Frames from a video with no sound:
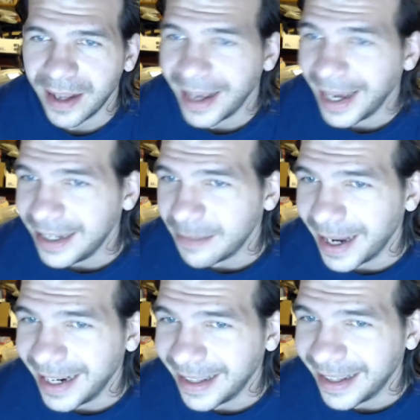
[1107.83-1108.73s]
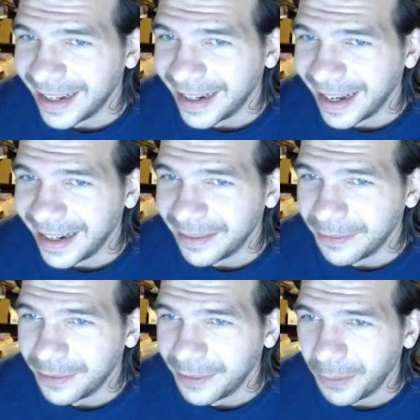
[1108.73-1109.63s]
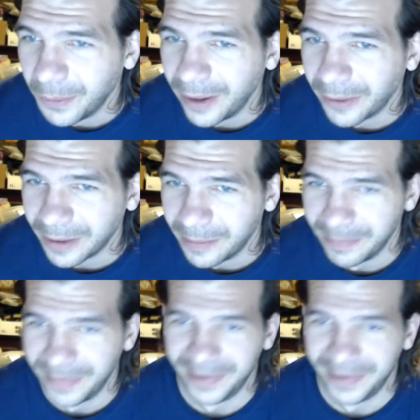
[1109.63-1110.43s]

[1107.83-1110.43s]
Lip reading: Hey, you made it in, native. Welcome.